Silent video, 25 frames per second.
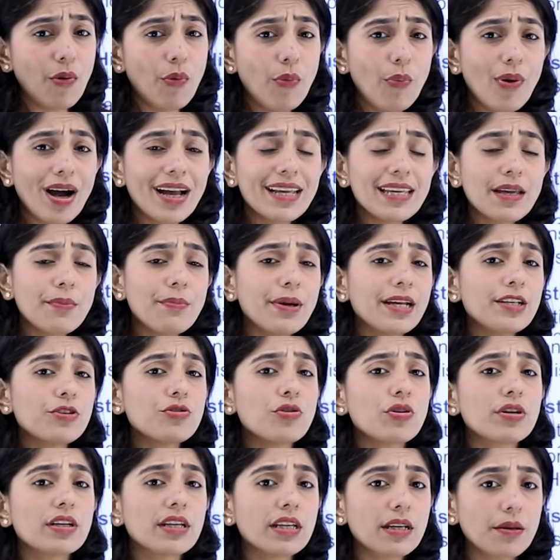why am I
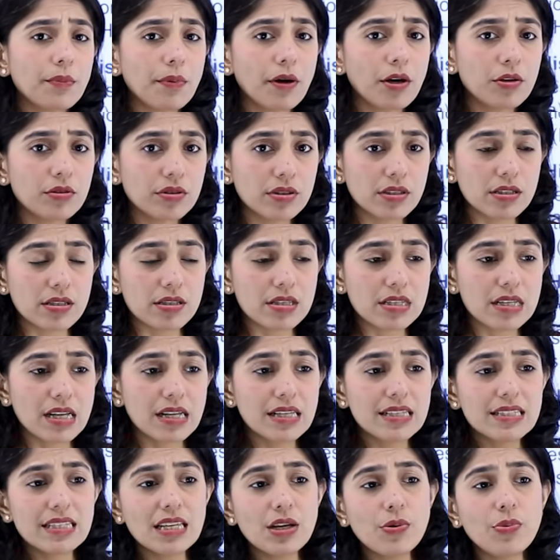talking about this?
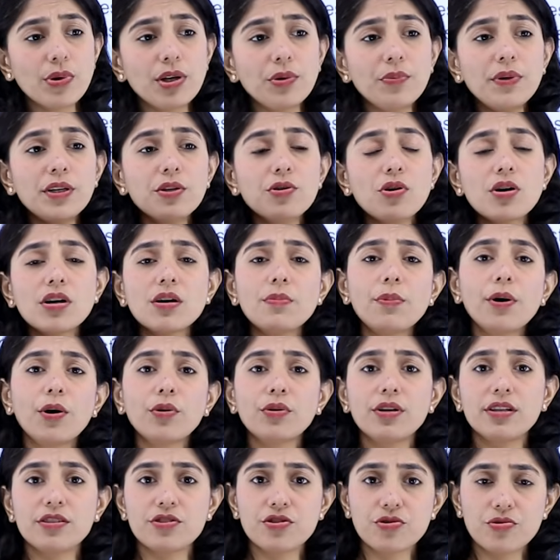See, when we talk
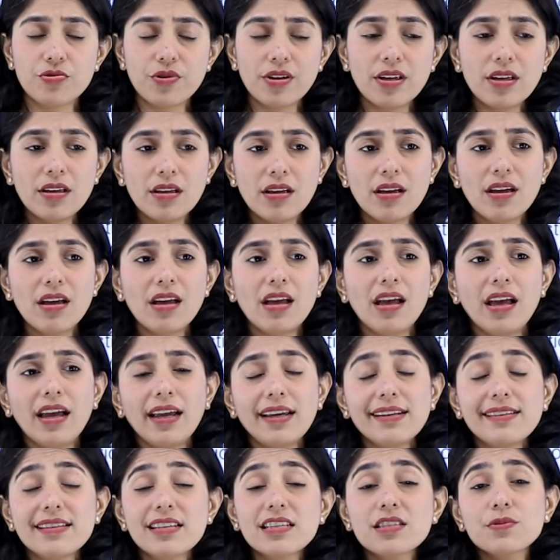about history,
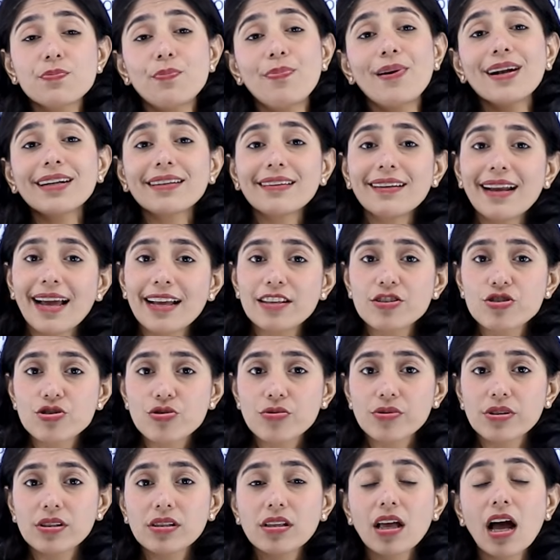it is but
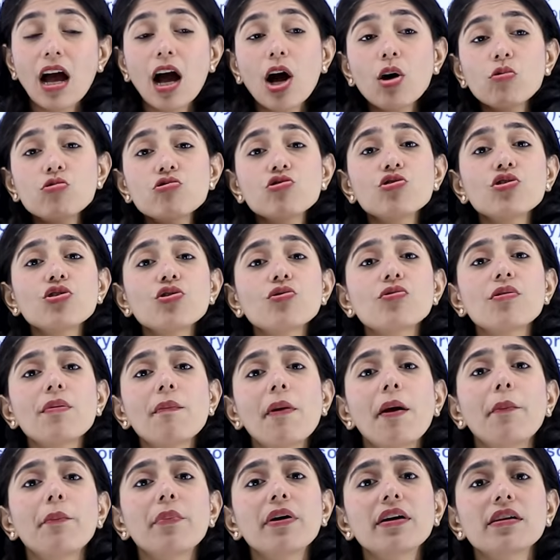natural. How do you
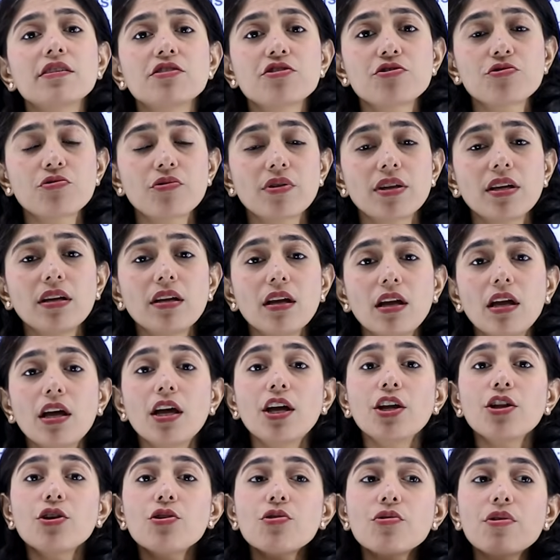remember history?
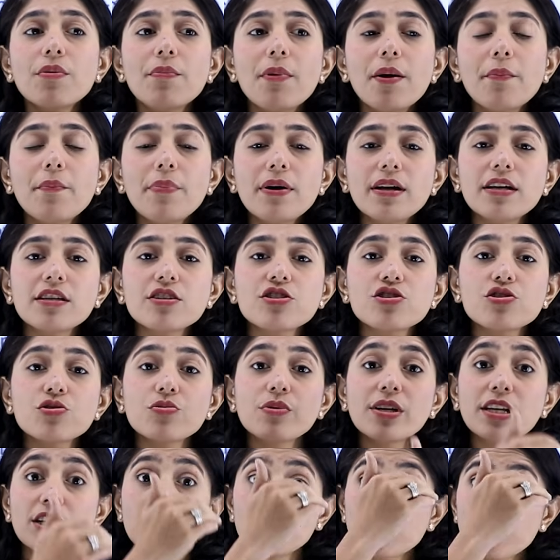You remember
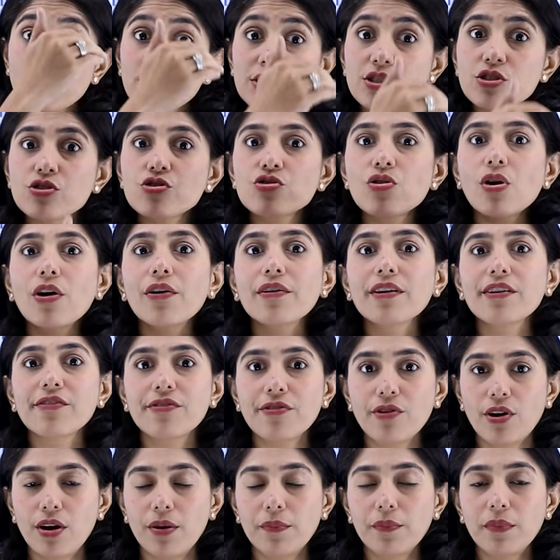history into a story
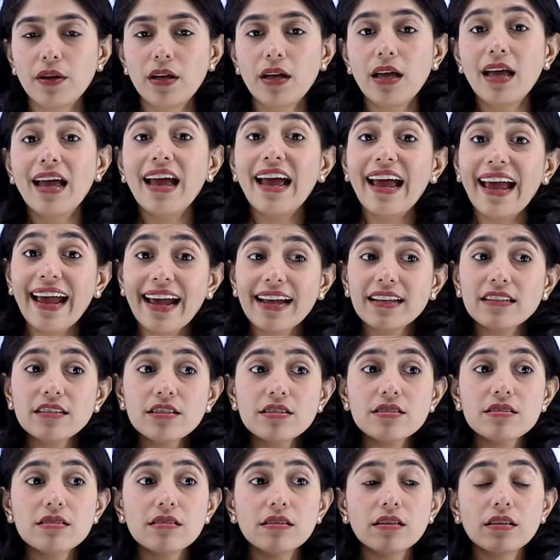form.
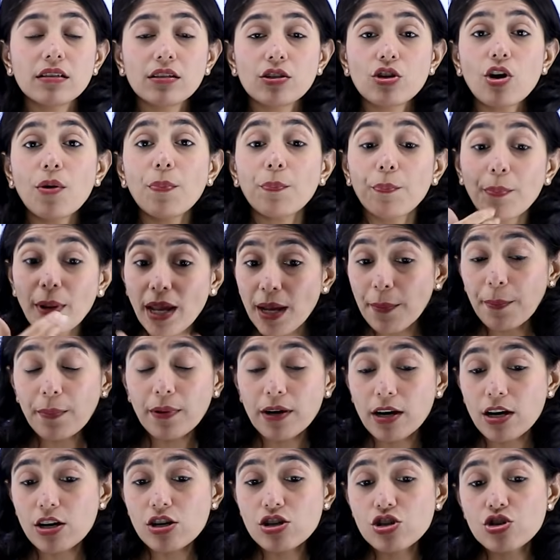Hence, your
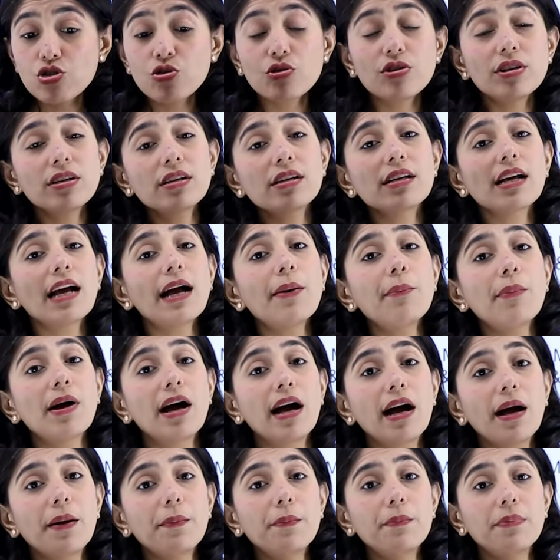paper shouldn't come
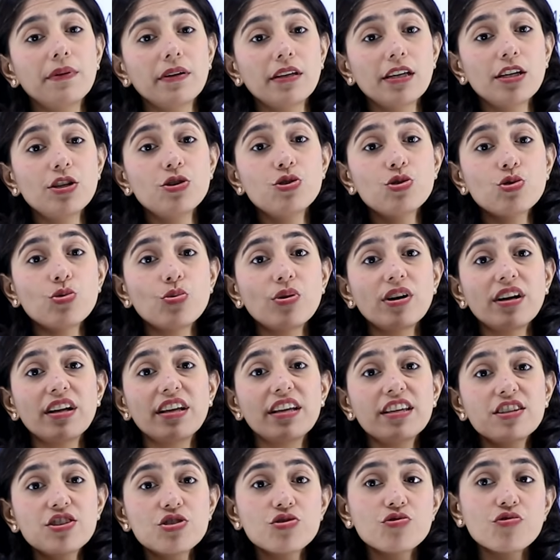up into a
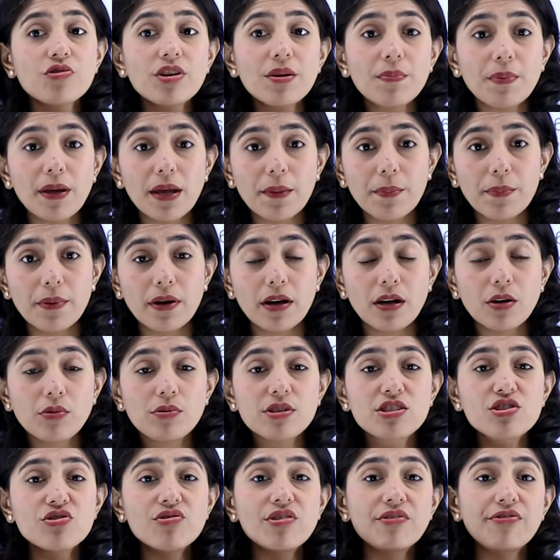history paper
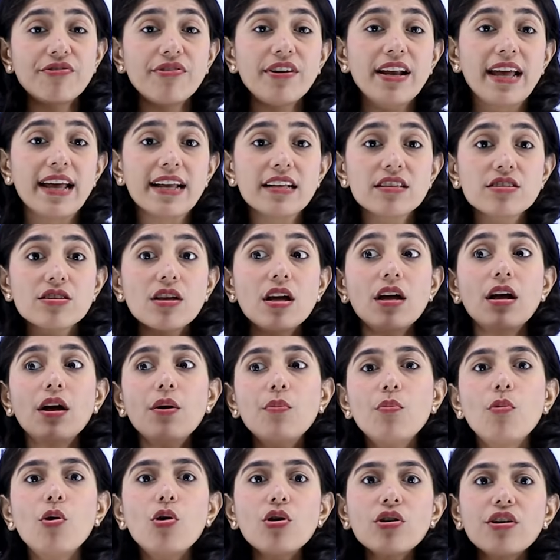which reflects
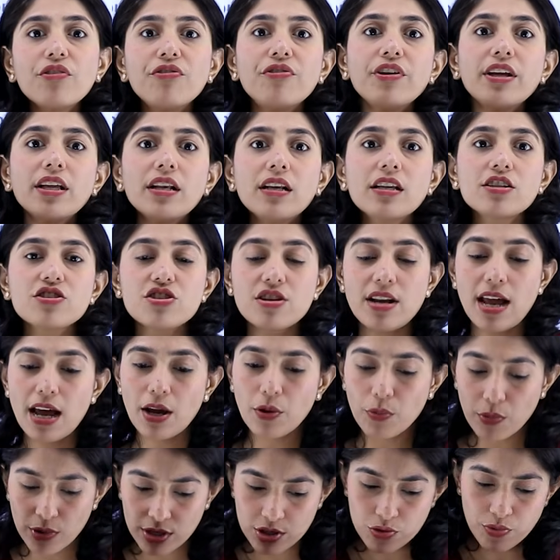more of English
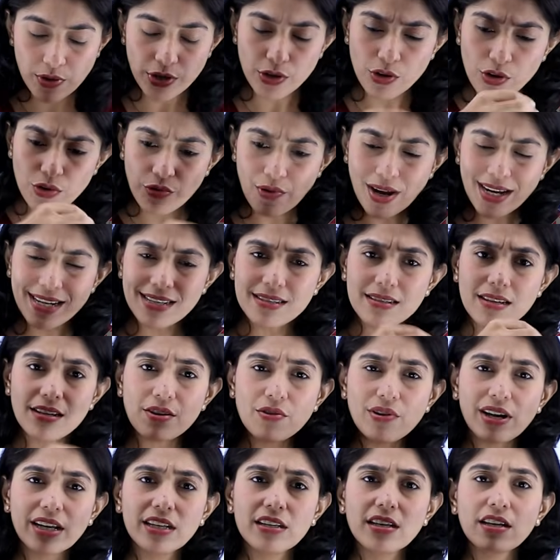language, where you're
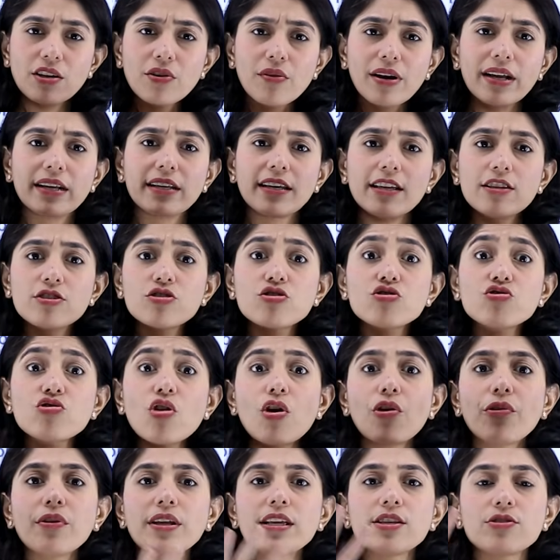writing
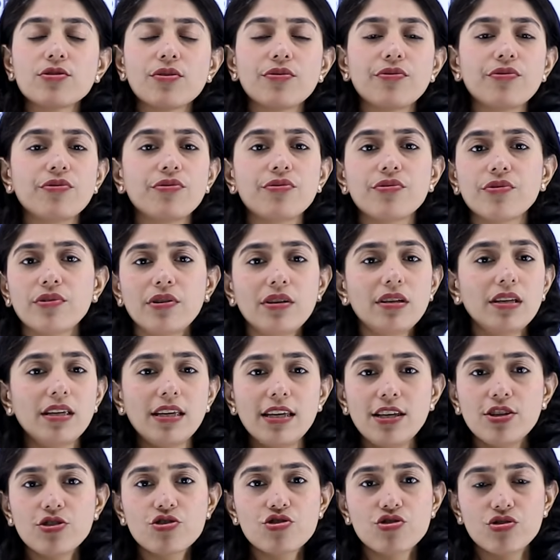stories of
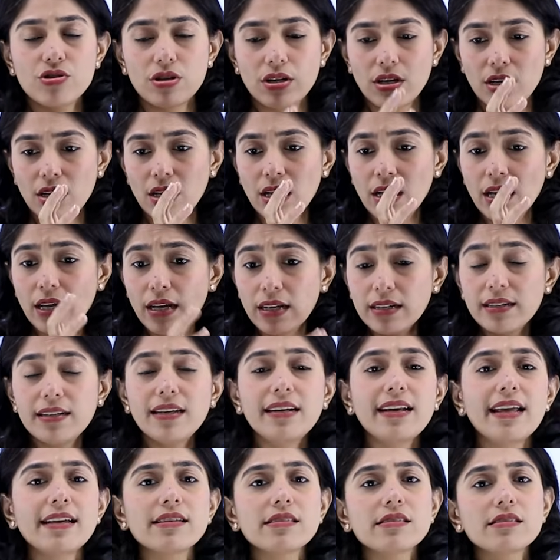each
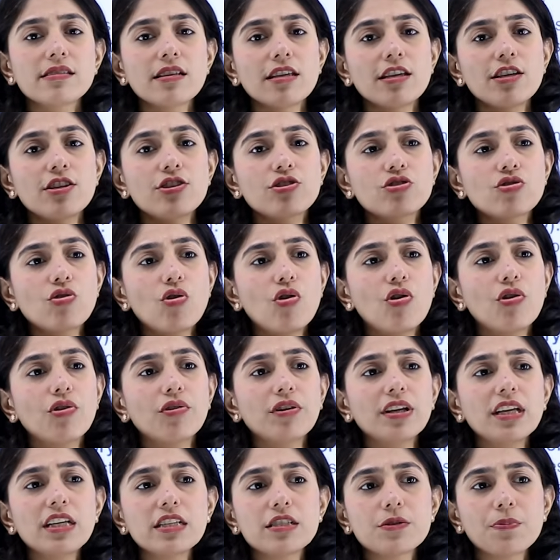dynasties or
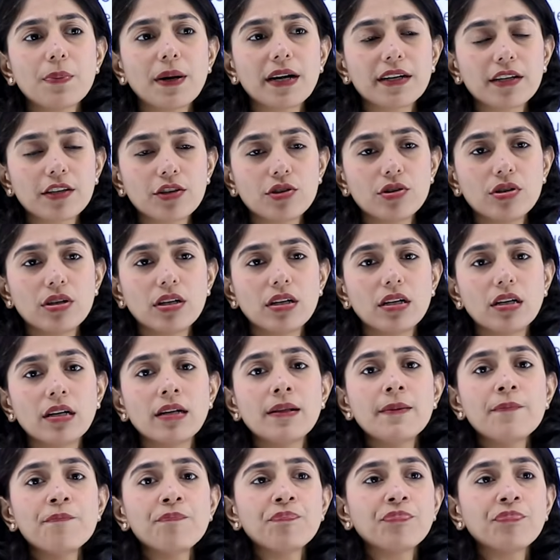each particular